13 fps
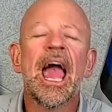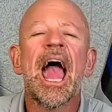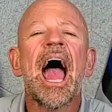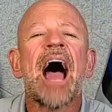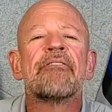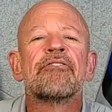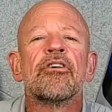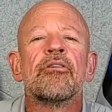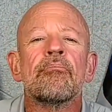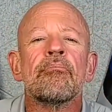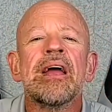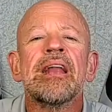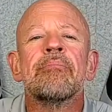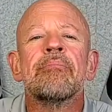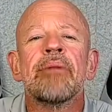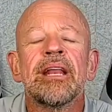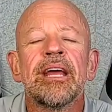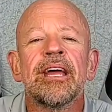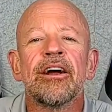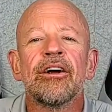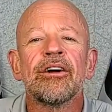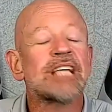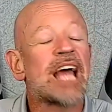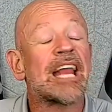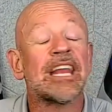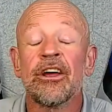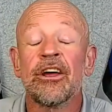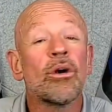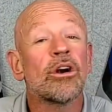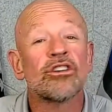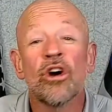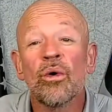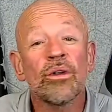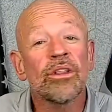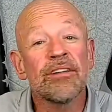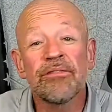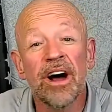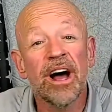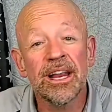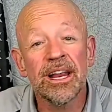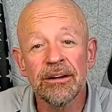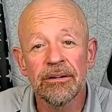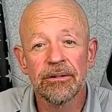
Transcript: after many, many years and you are totally fine,